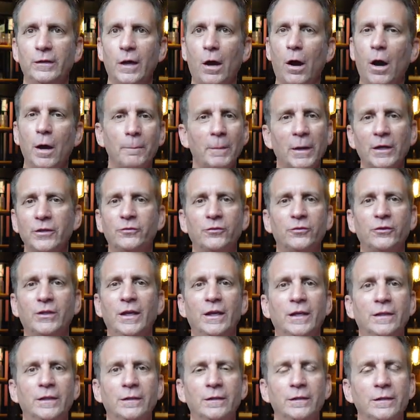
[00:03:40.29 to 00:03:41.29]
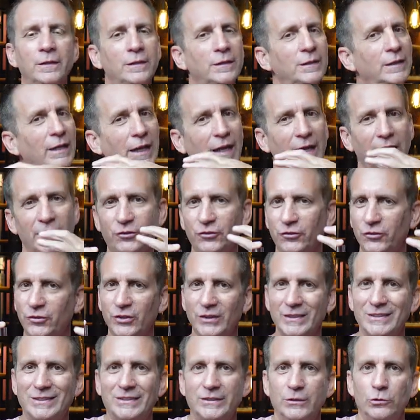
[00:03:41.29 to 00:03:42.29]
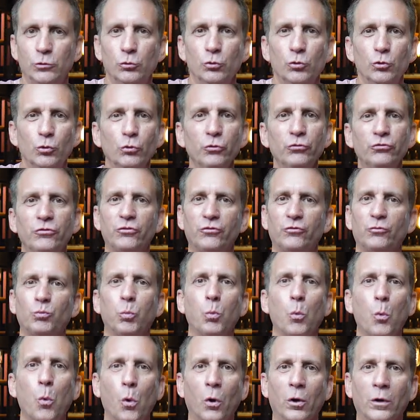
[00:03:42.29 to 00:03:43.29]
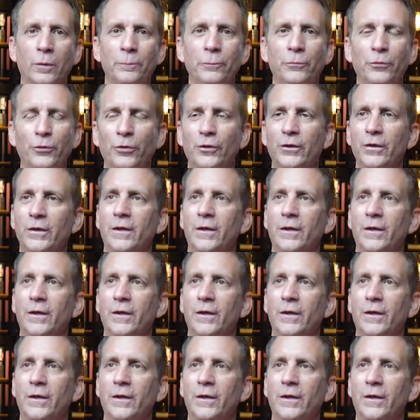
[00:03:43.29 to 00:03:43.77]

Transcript: on my skin, it just oozes warmth.